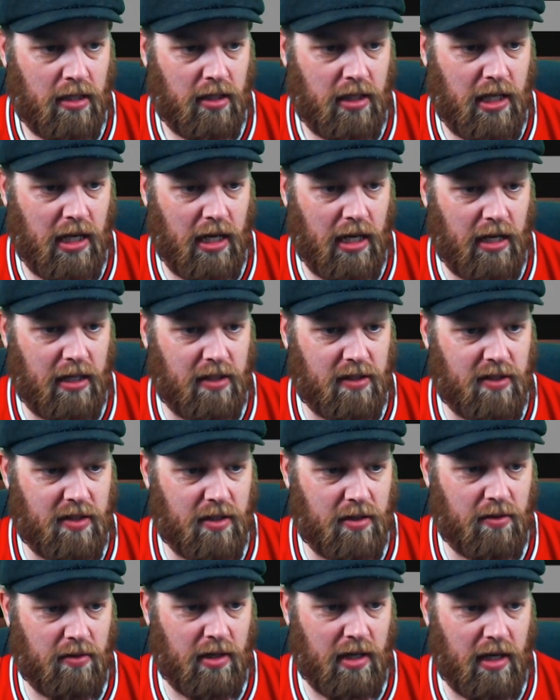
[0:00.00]
Okay,
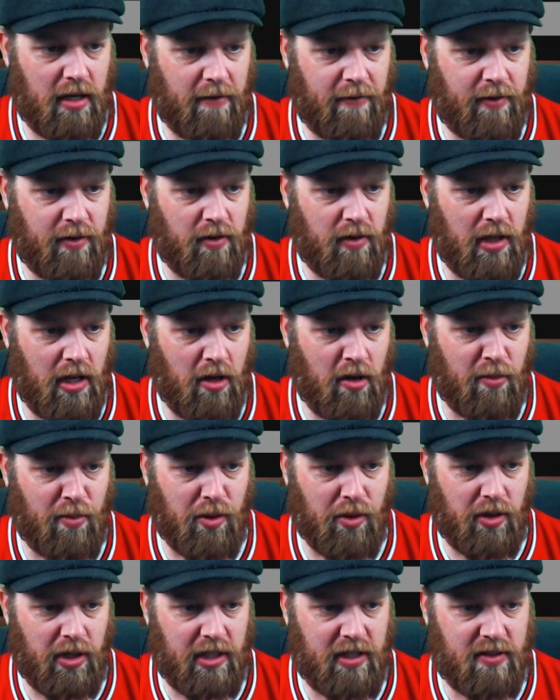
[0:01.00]
so a few of the old
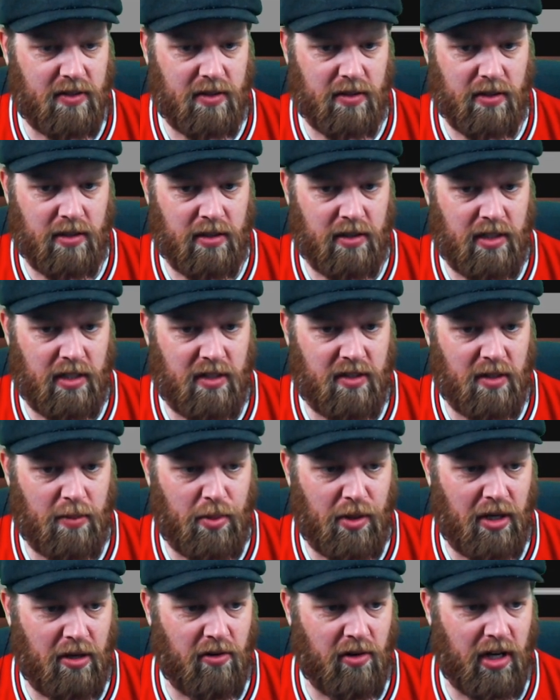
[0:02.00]
boys
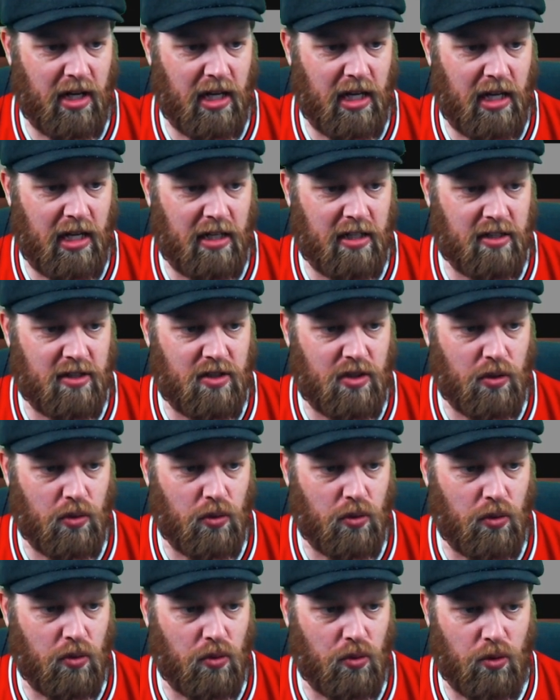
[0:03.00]
disappearing
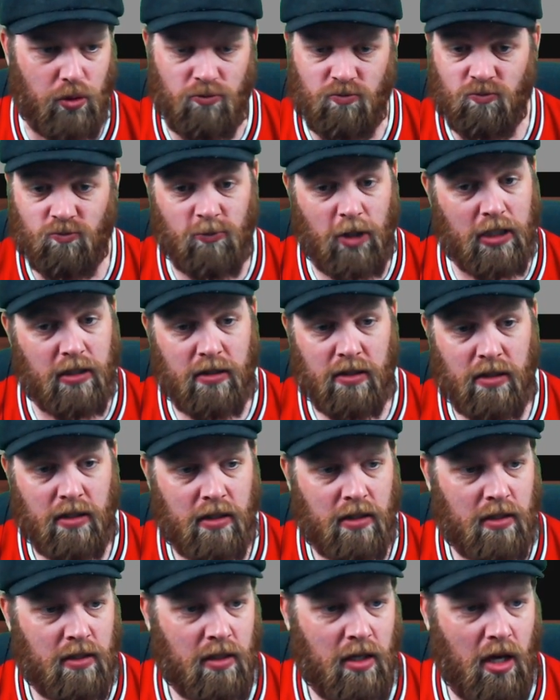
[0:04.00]
into...
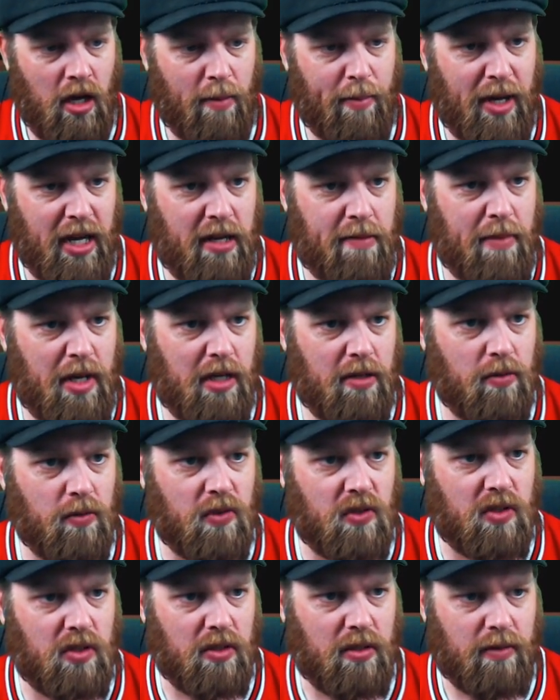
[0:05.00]
Oh, Patty
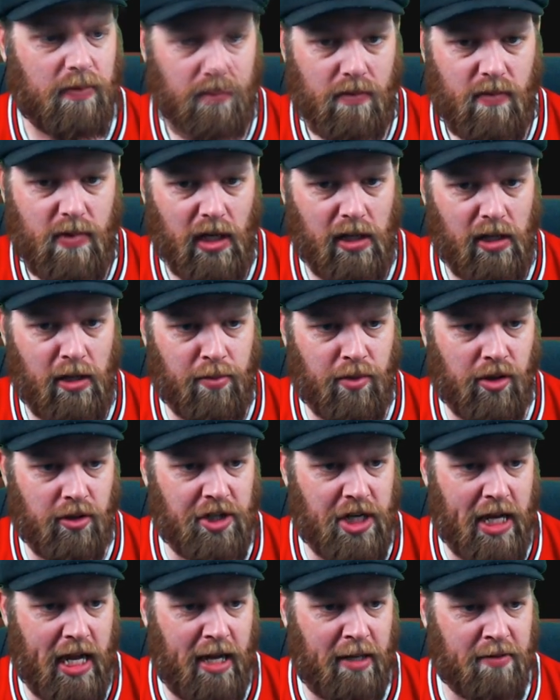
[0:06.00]
Mills. LeBron
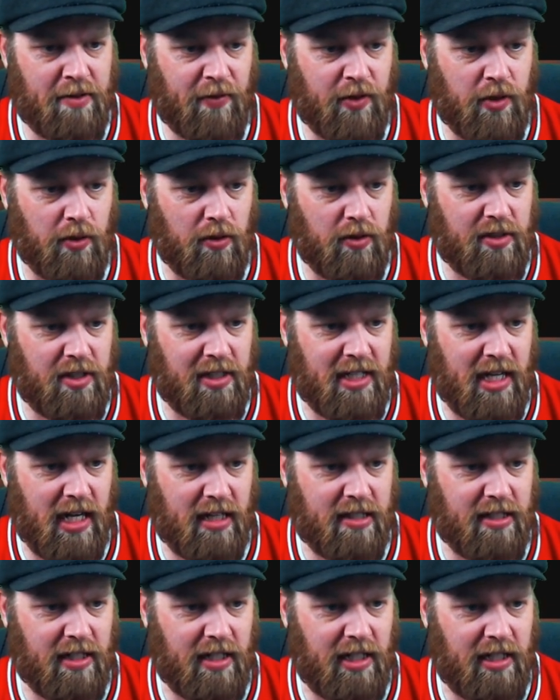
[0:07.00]
James, of course,
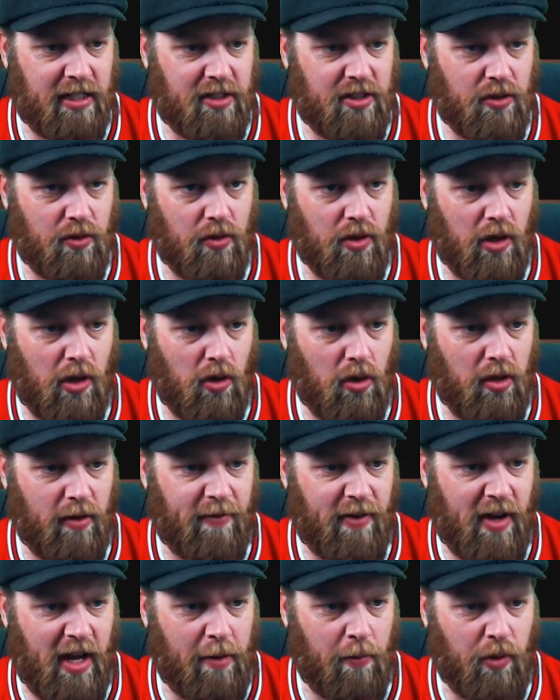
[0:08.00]
inducted into the Hall
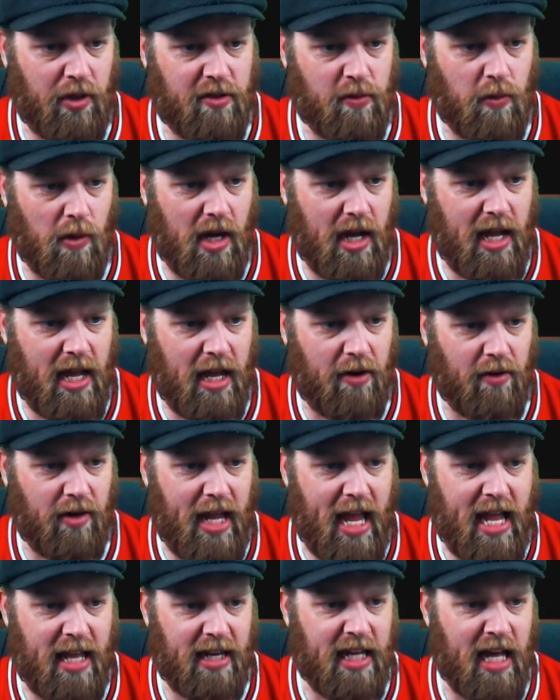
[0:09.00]
of Fame with Dwight
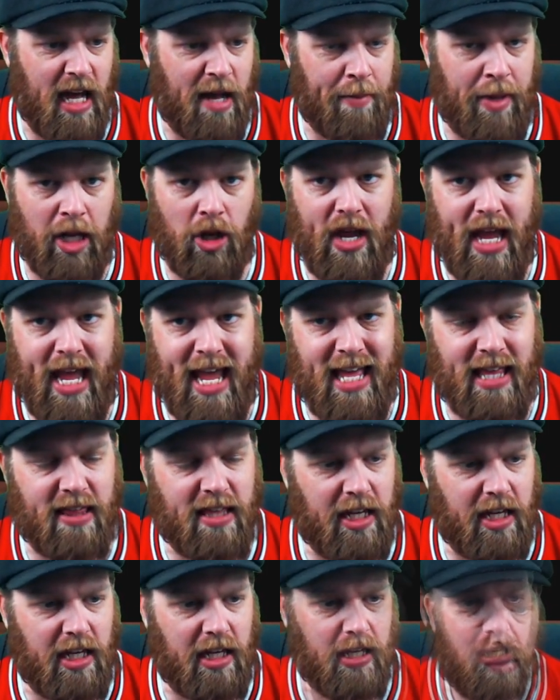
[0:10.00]
Howard and Carmelo
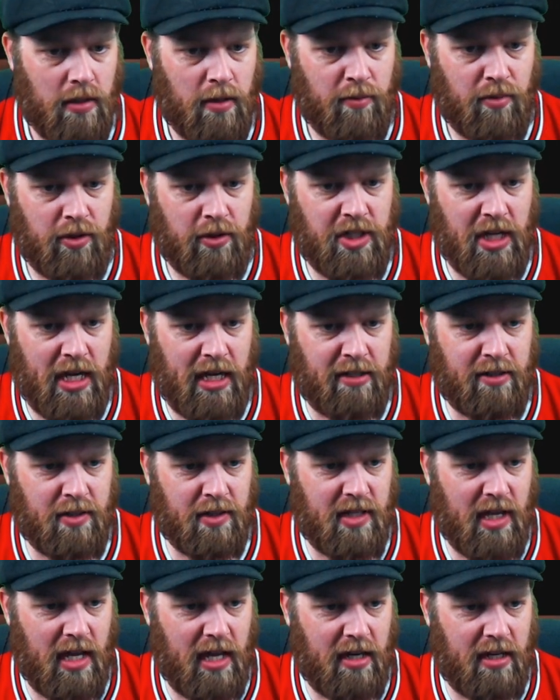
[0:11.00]
Anthony. LeBron James
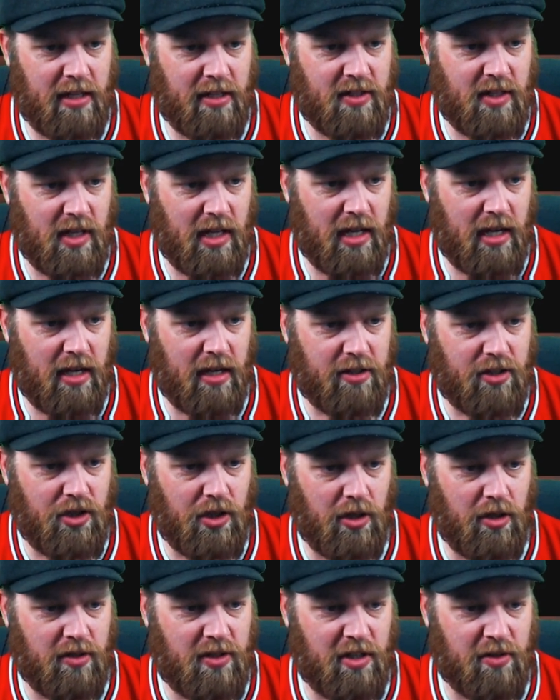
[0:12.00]
just had his
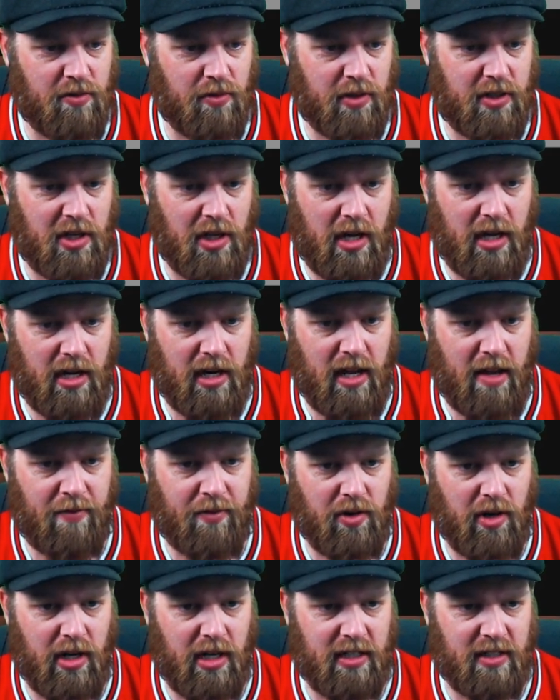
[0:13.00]
jerseys retired
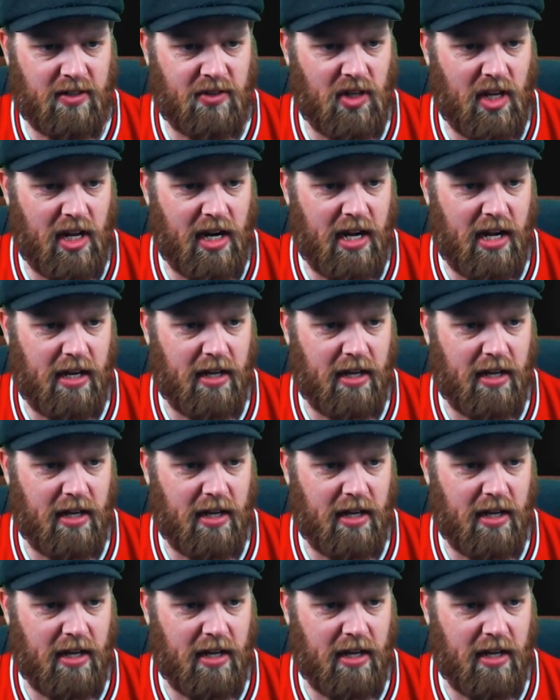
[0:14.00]
left, right, and center.